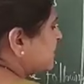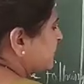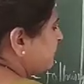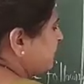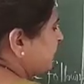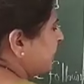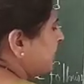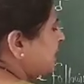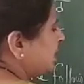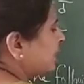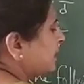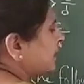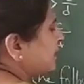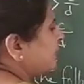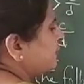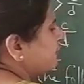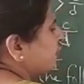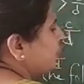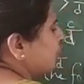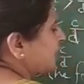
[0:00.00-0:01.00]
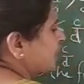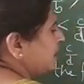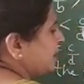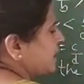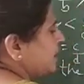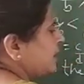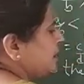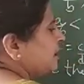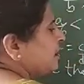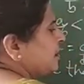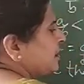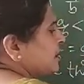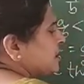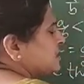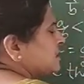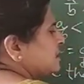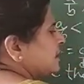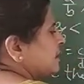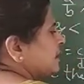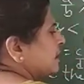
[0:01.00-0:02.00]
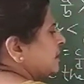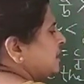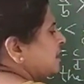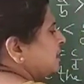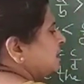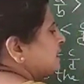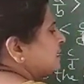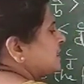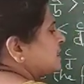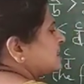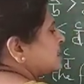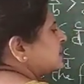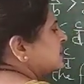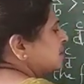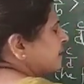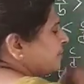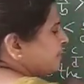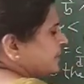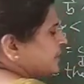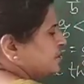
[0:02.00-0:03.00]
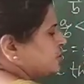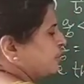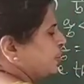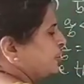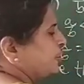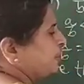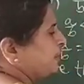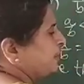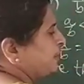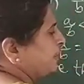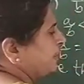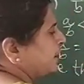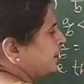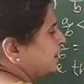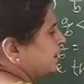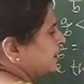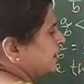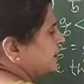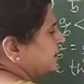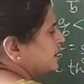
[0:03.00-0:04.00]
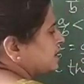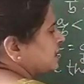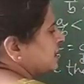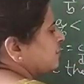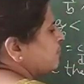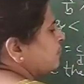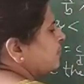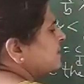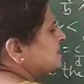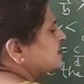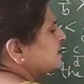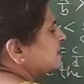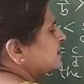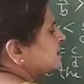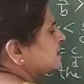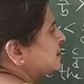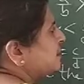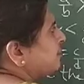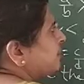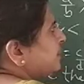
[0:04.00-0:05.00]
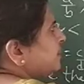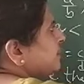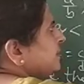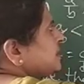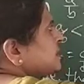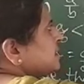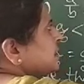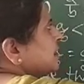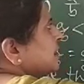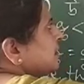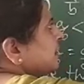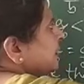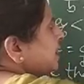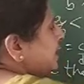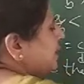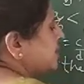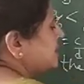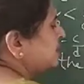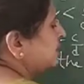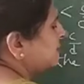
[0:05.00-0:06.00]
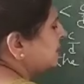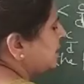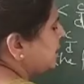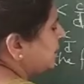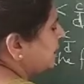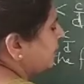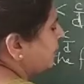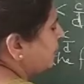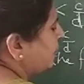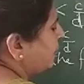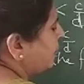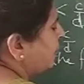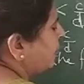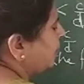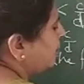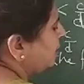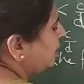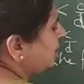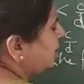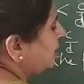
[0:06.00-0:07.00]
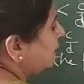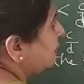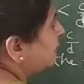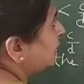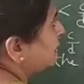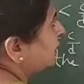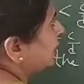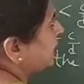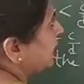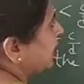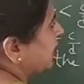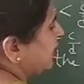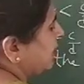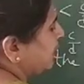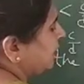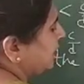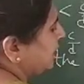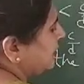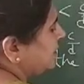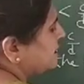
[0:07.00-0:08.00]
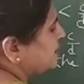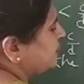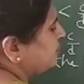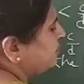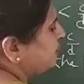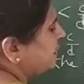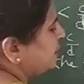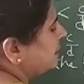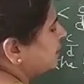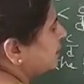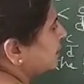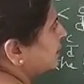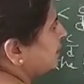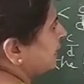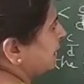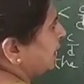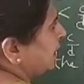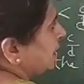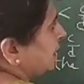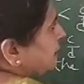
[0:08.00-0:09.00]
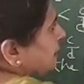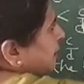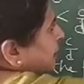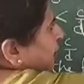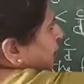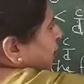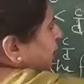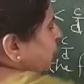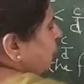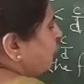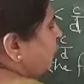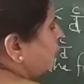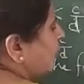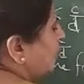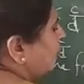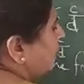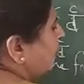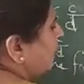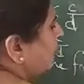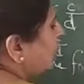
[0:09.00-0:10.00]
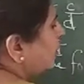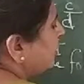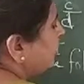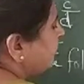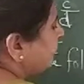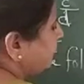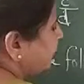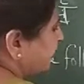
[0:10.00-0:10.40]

is bigger than 40, certainly this number is going to be bigger than this. And what is this number means? It is 3 upon 10 is bigger than 4 upon